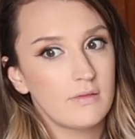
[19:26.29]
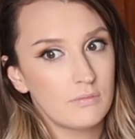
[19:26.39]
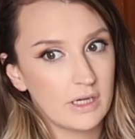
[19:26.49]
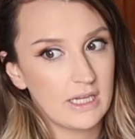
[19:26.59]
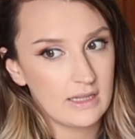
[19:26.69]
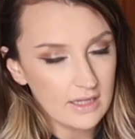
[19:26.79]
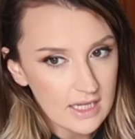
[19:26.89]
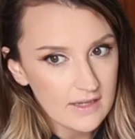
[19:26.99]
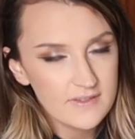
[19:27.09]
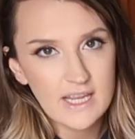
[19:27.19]
when he
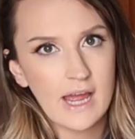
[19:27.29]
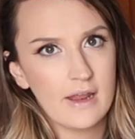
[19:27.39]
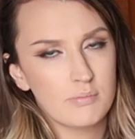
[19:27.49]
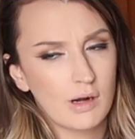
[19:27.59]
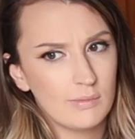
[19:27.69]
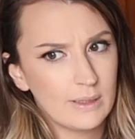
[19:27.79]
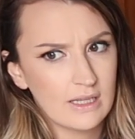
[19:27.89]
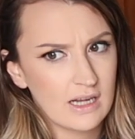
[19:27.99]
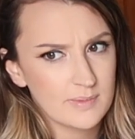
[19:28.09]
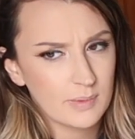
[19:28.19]
leaves and probably in
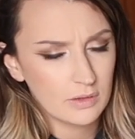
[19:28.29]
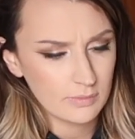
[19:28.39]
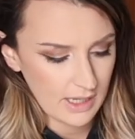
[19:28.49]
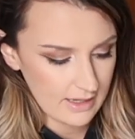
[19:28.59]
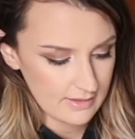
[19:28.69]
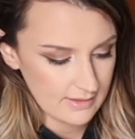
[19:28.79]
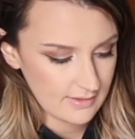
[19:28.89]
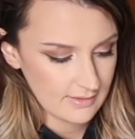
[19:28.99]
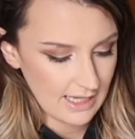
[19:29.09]
the hospital because